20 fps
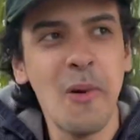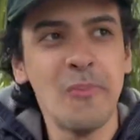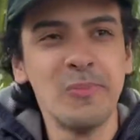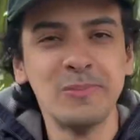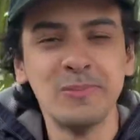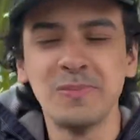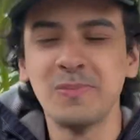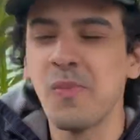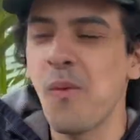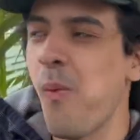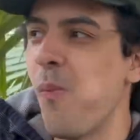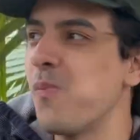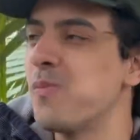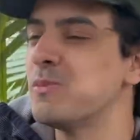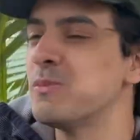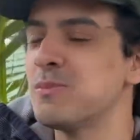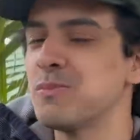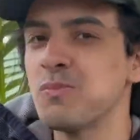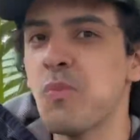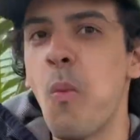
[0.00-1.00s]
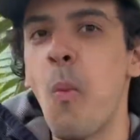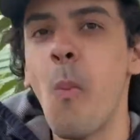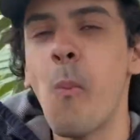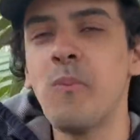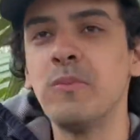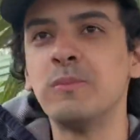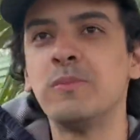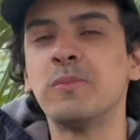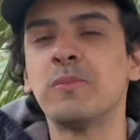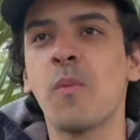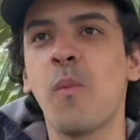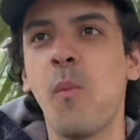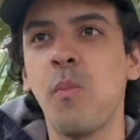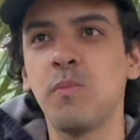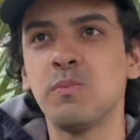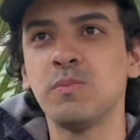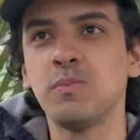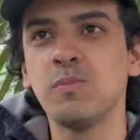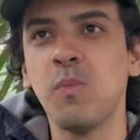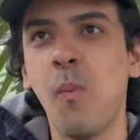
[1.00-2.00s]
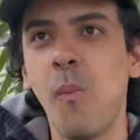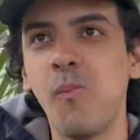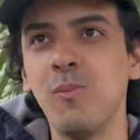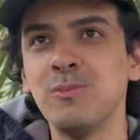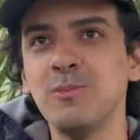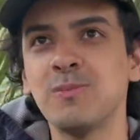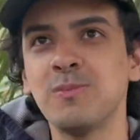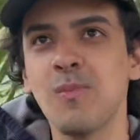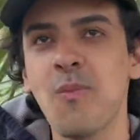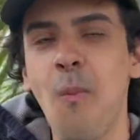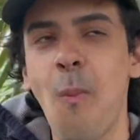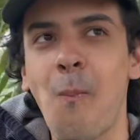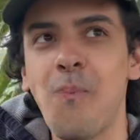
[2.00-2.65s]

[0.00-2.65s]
No. So what is the meal you're eating right now?